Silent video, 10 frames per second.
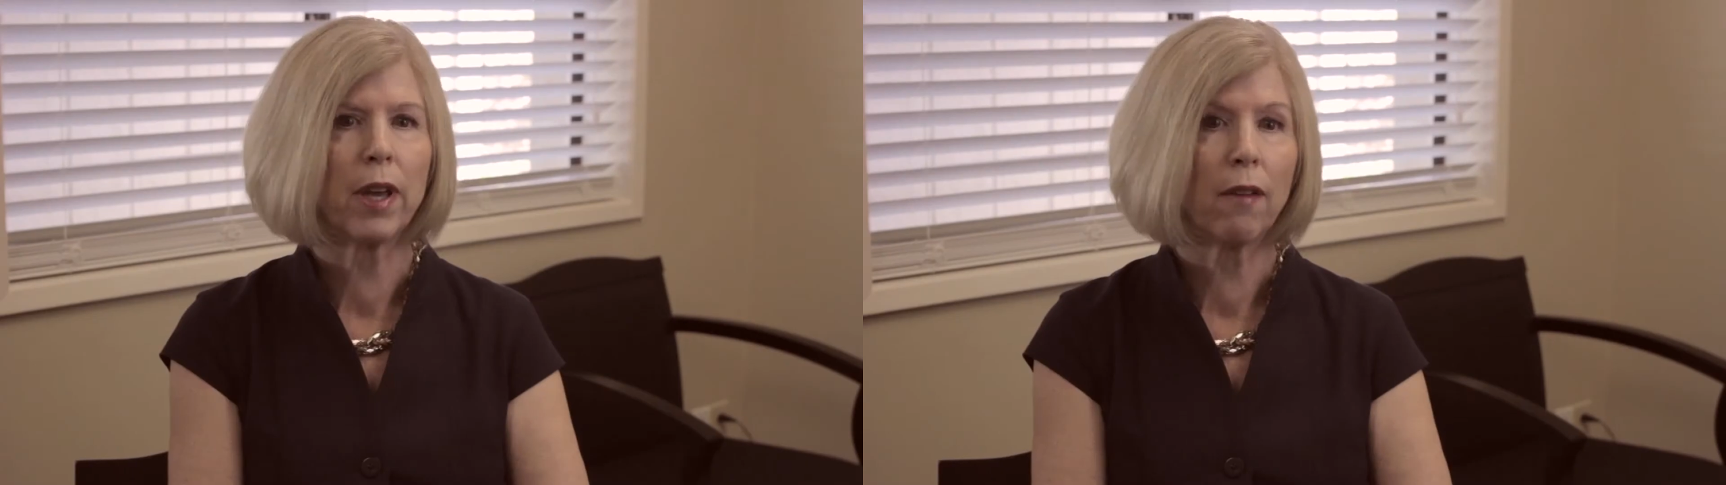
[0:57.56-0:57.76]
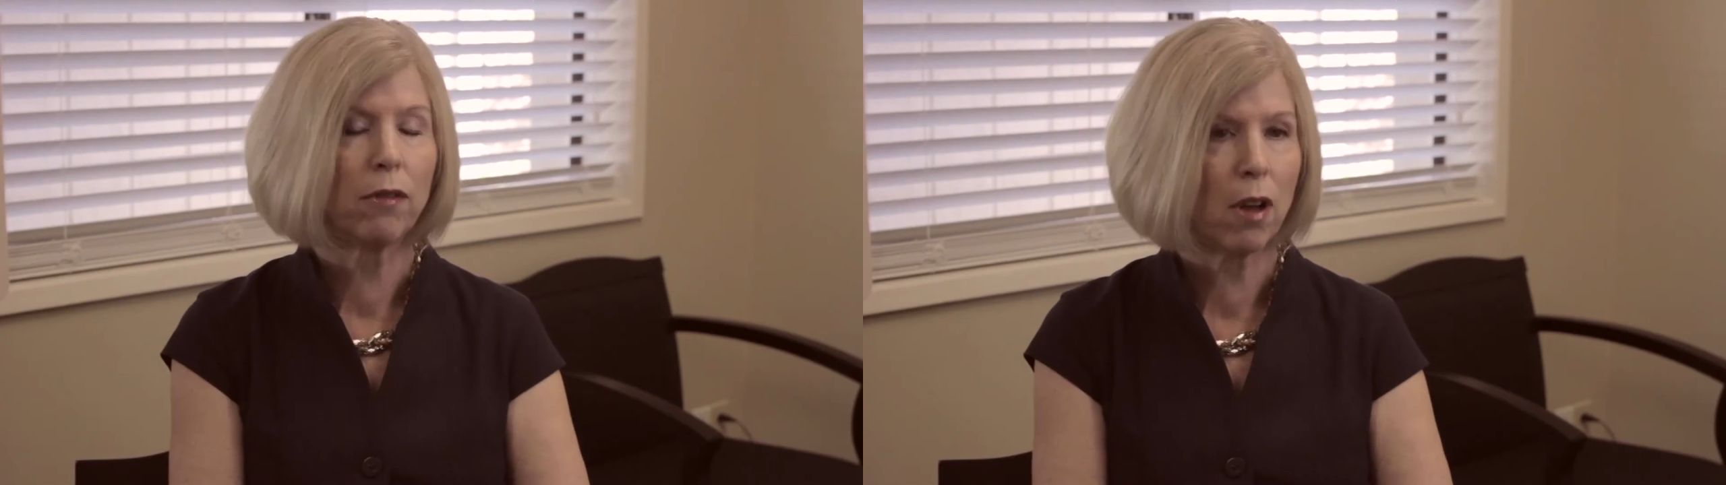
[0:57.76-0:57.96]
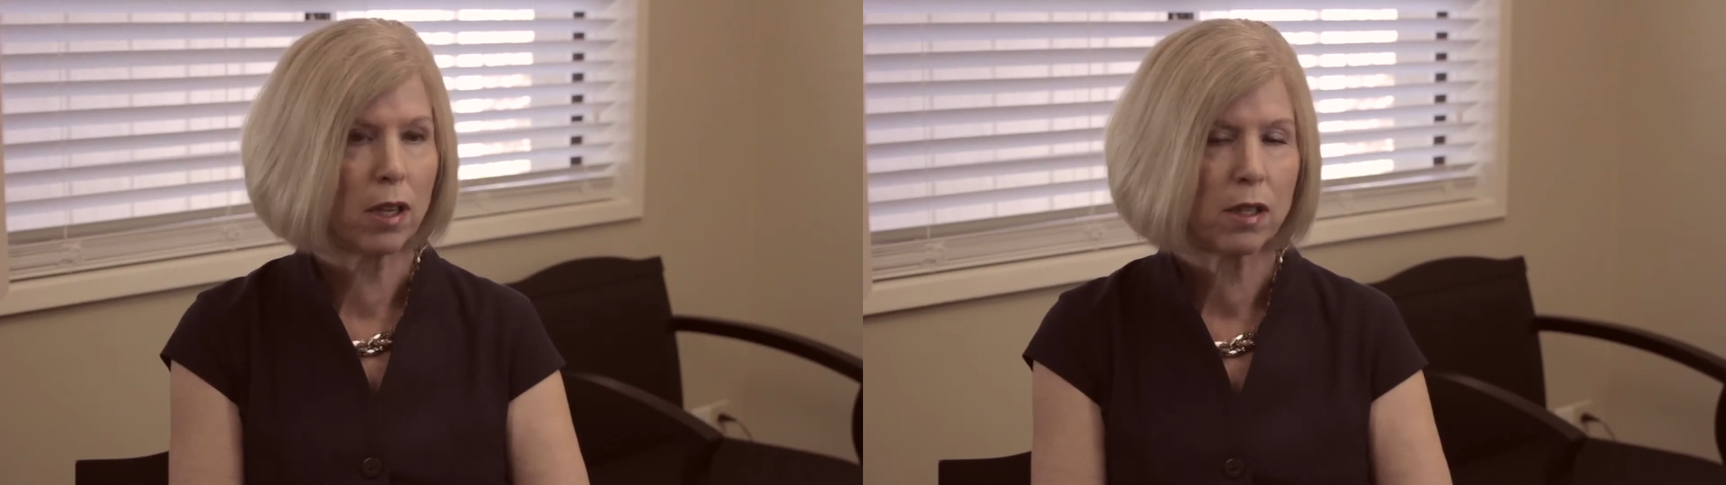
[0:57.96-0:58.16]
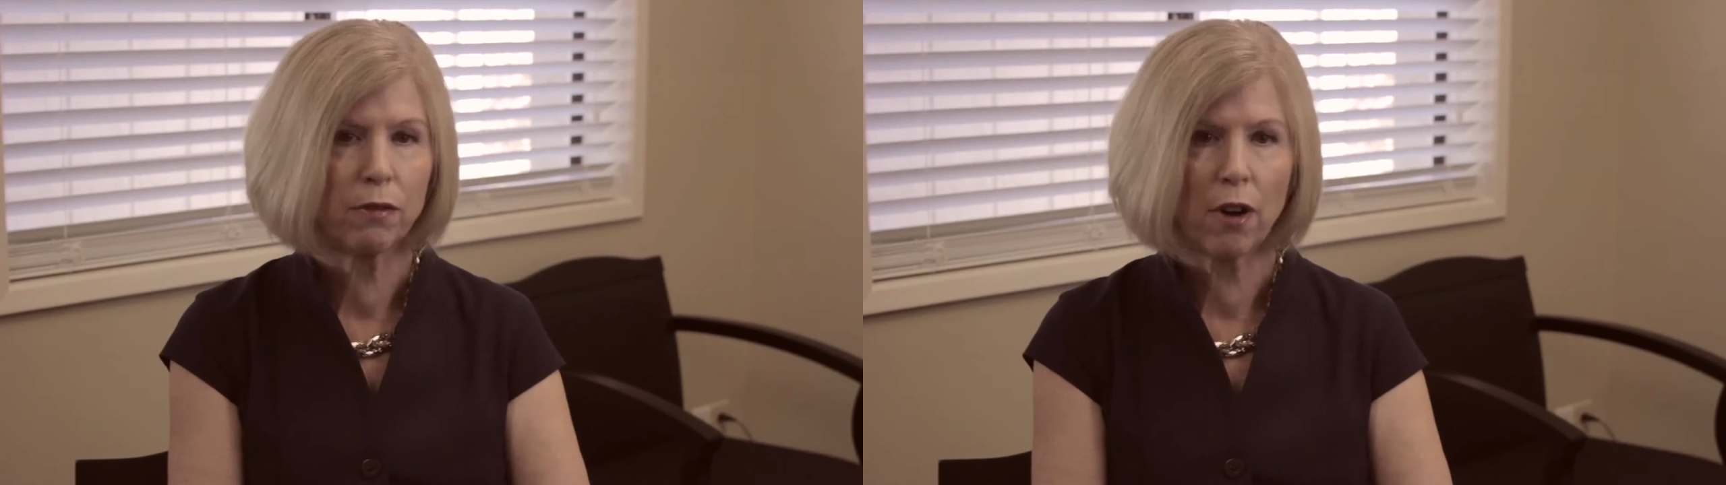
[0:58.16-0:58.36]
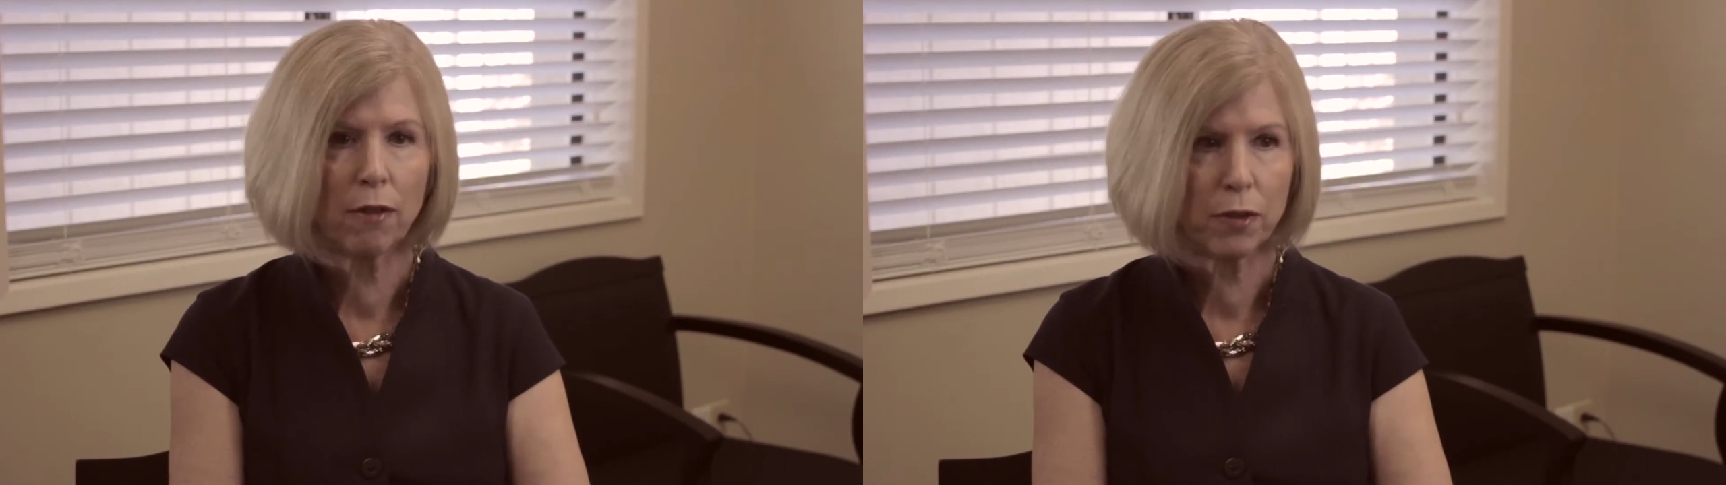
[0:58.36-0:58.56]
have lots of
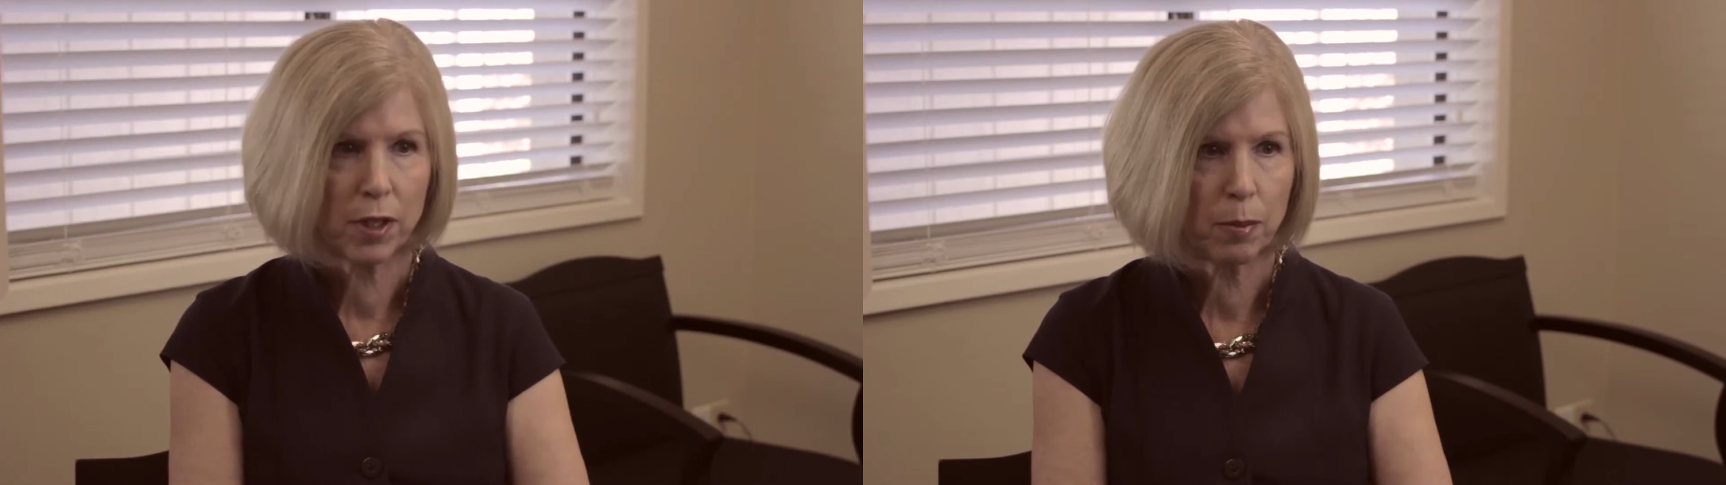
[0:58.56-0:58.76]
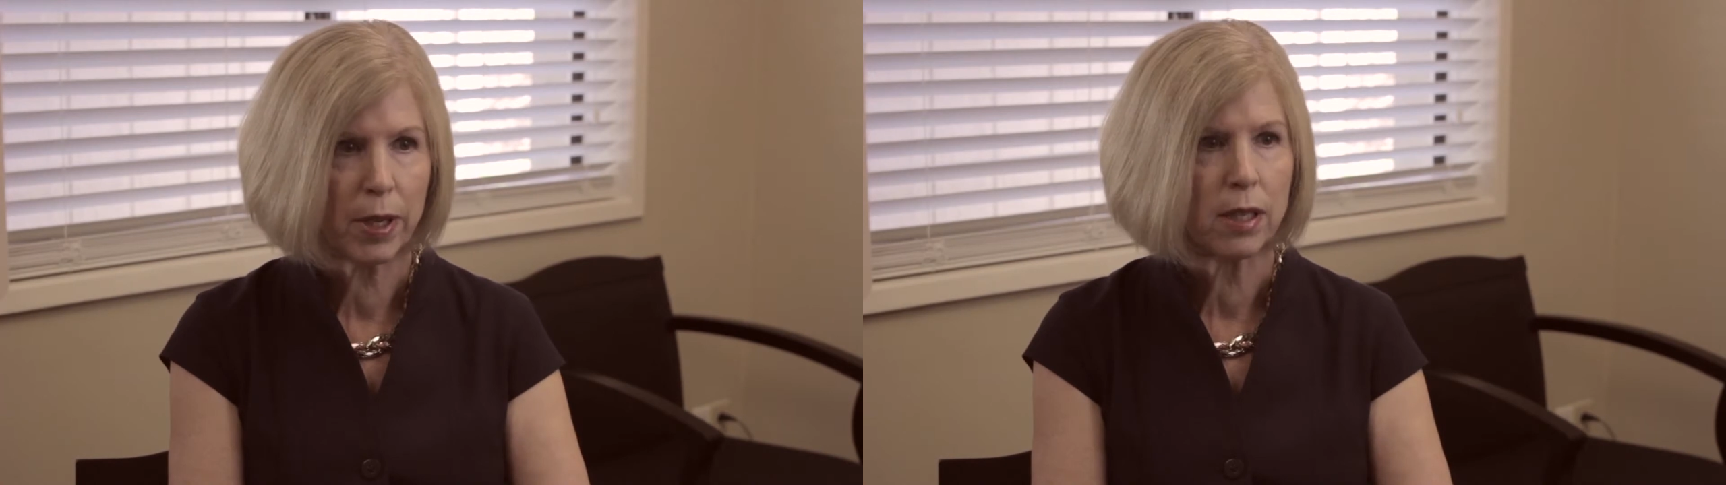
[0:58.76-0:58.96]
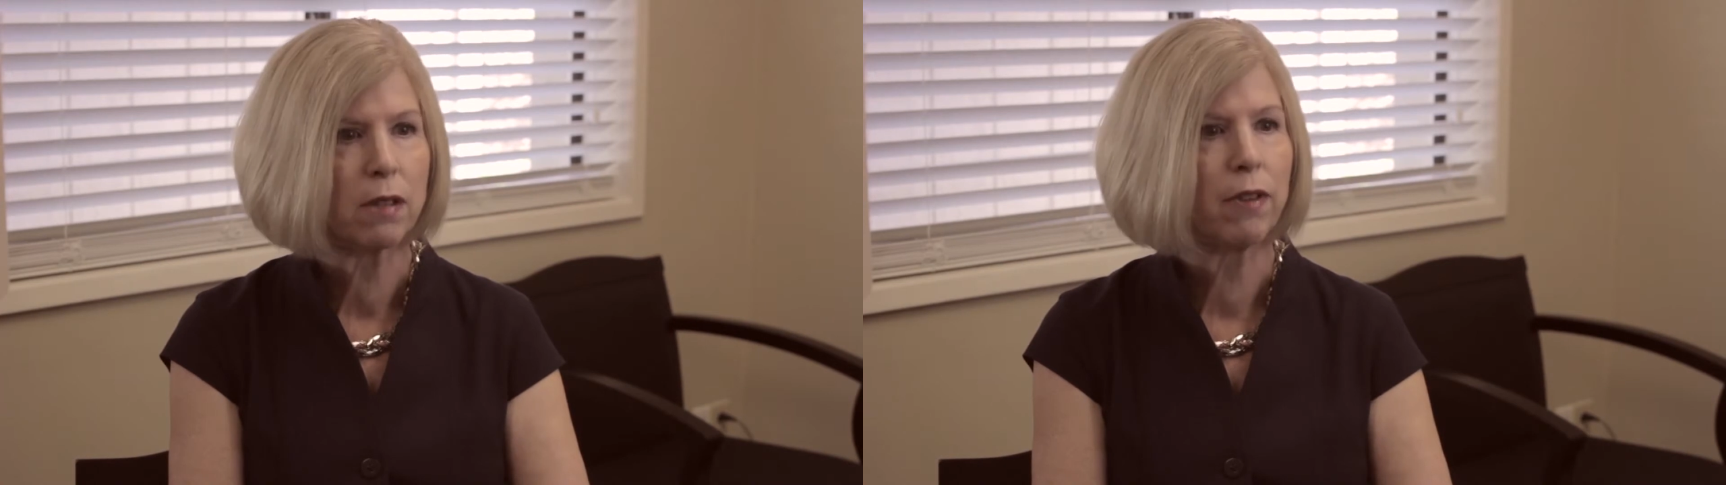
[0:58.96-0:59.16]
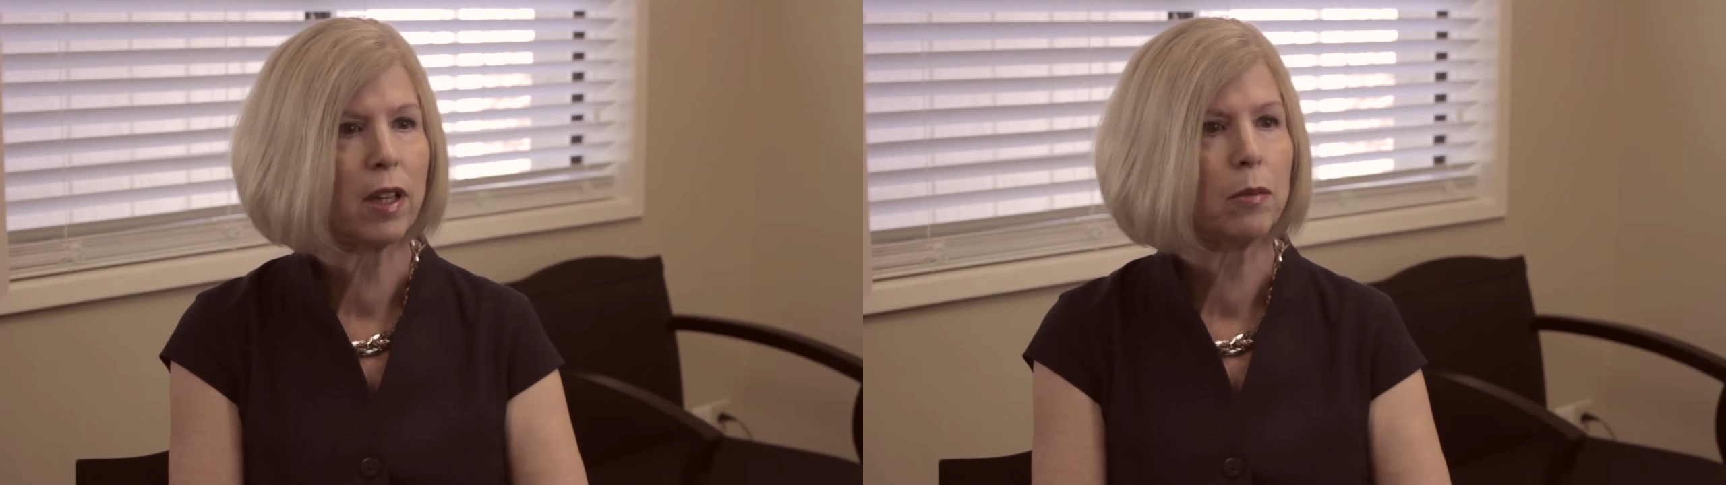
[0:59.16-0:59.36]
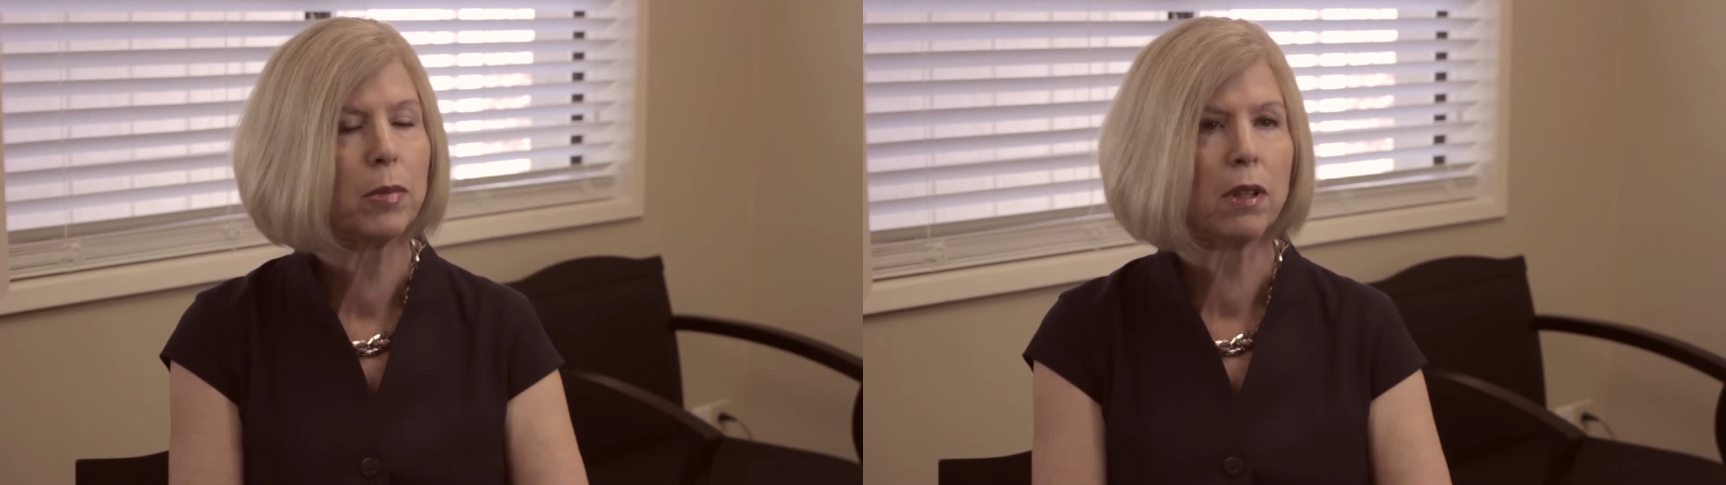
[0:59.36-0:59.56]
office space available,